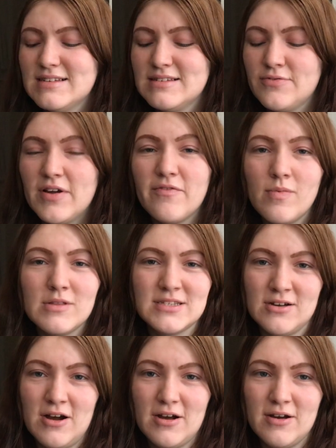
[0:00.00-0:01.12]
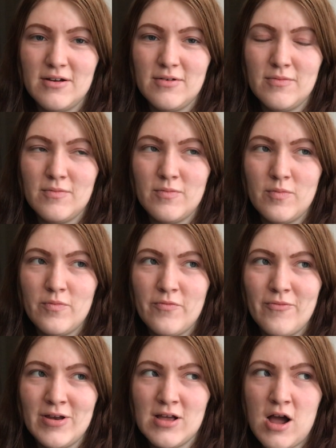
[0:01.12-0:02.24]
So right from the start,
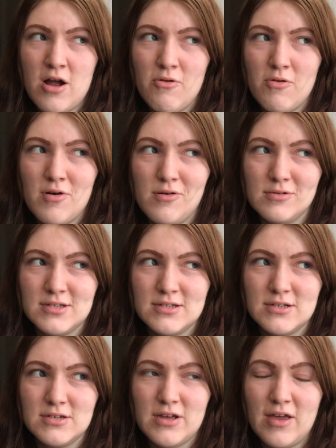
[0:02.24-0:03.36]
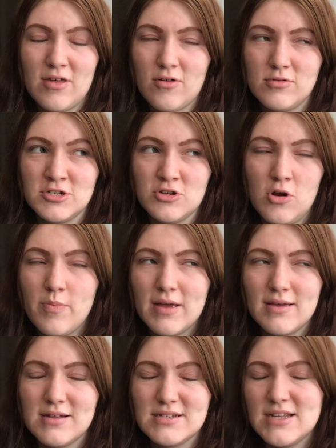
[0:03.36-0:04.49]
when Carol goes, I think she goes
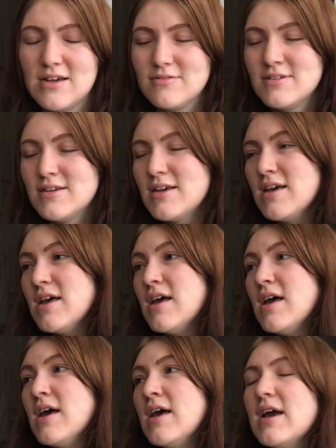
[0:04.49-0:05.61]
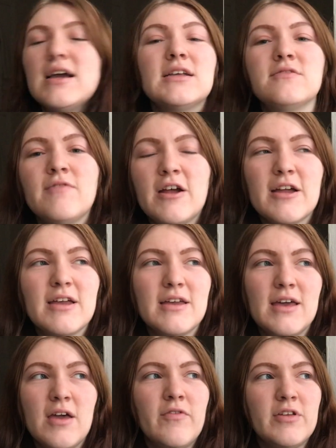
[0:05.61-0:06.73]
shopping in town, it's very
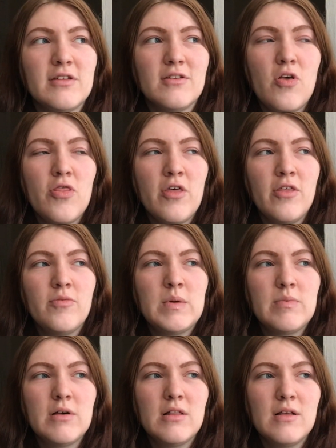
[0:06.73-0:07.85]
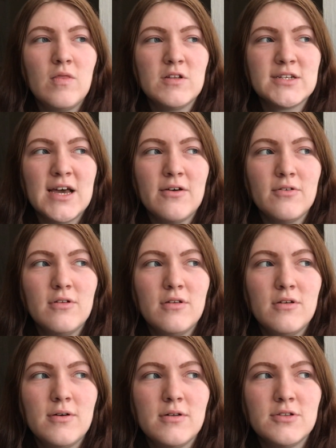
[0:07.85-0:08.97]
evident that the people in the town
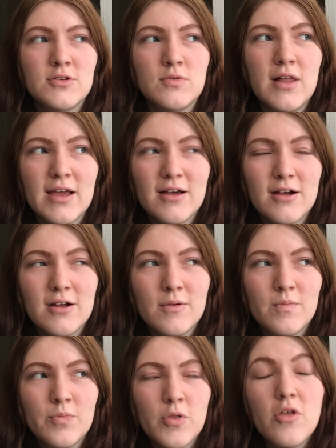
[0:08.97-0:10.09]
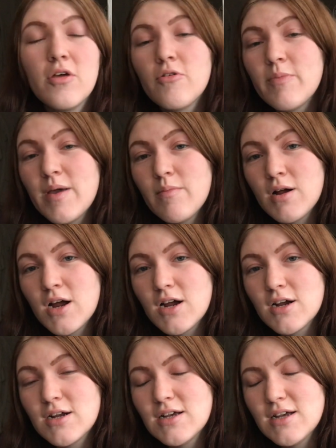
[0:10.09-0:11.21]
don't like her, or they remember her
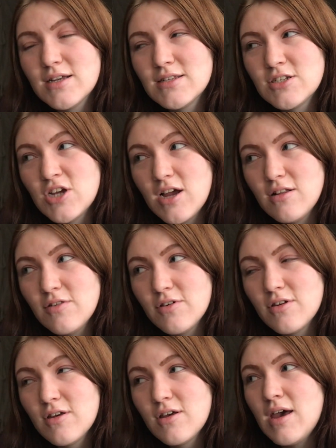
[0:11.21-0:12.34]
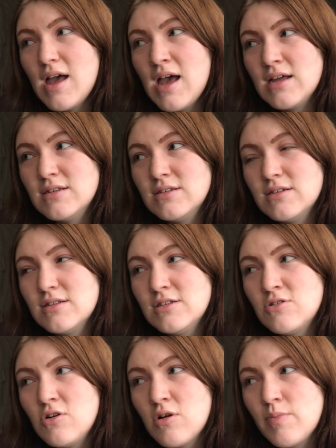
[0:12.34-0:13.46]
as a child, and they
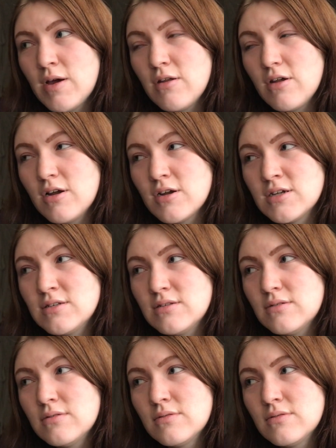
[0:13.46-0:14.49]
talk about her and